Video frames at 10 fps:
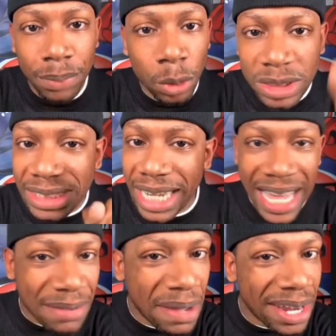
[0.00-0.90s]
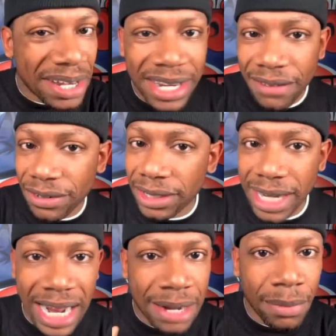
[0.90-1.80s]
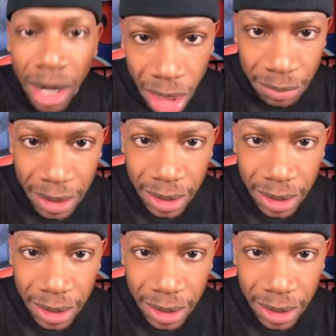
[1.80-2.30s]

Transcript: Boots' name never came up.